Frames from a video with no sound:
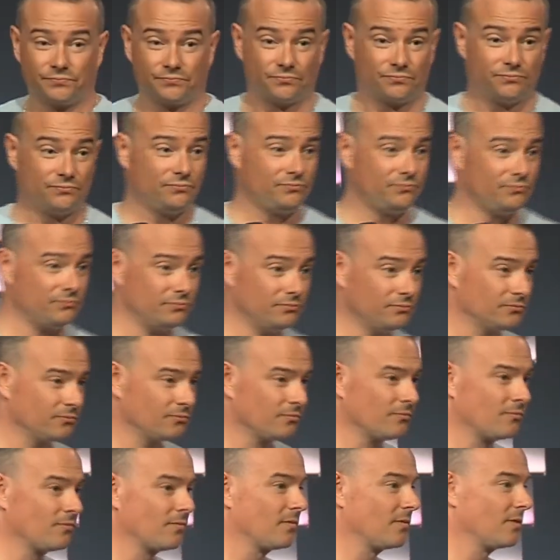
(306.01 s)

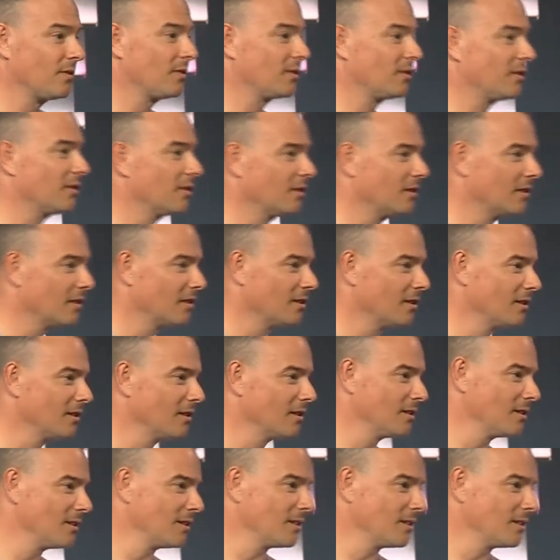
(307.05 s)
(silence)